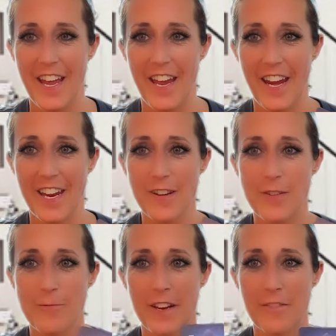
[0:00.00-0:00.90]

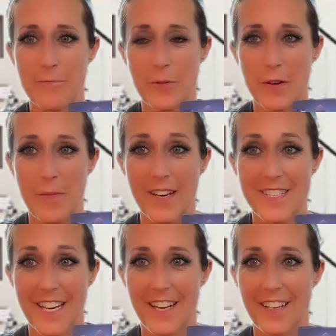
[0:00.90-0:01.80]
we have
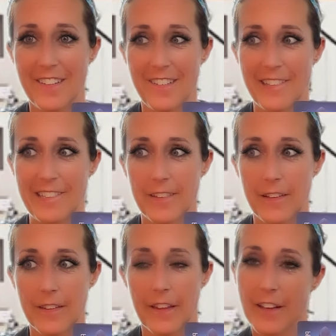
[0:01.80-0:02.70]
premeditated.
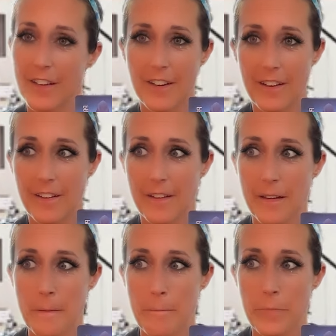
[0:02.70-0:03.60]
Like,
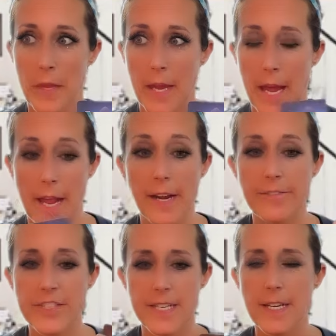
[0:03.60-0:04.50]
and I've
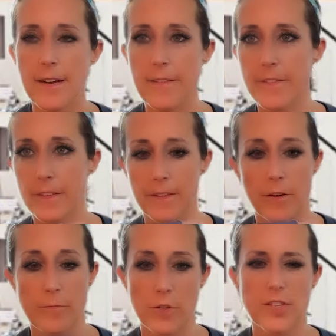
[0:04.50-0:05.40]
seen
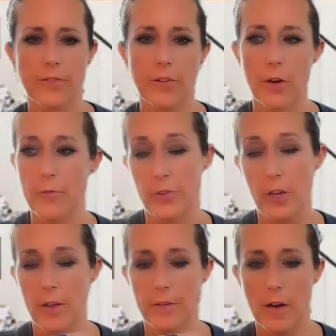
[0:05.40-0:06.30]
hopefully
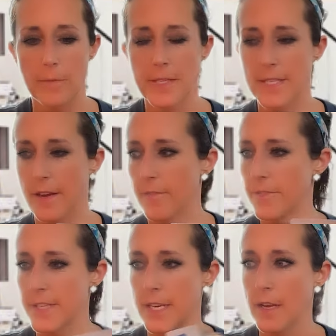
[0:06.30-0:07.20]
all the comments I've
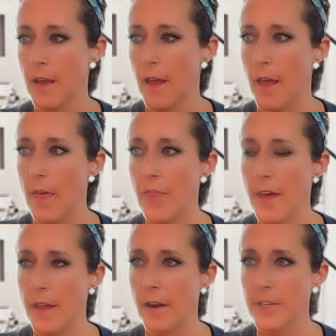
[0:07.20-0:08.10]
seen
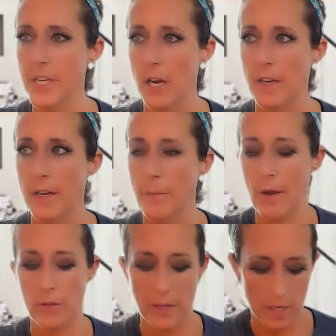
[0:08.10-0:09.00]
that are talking
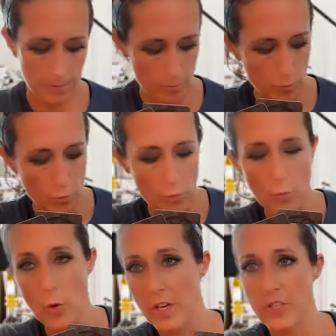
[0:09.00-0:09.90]
about like,
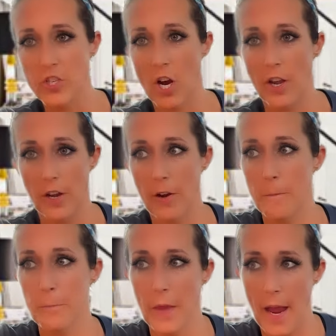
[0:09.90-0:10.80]
what did John
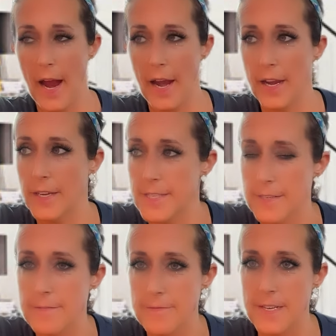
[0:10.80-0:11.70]
know? I
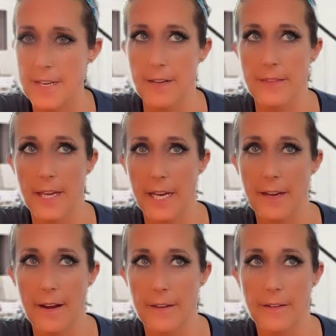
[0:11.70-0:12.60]
did a reading on that. I
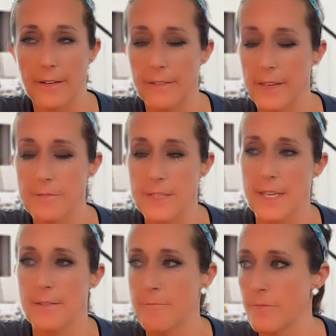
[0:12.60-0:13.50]
got it. It was
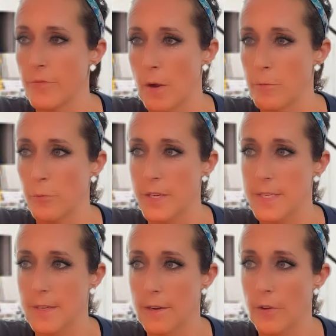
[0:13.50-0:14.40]
like a couple
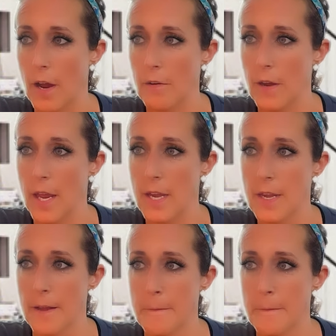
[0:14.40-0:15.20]
weeks ago now. And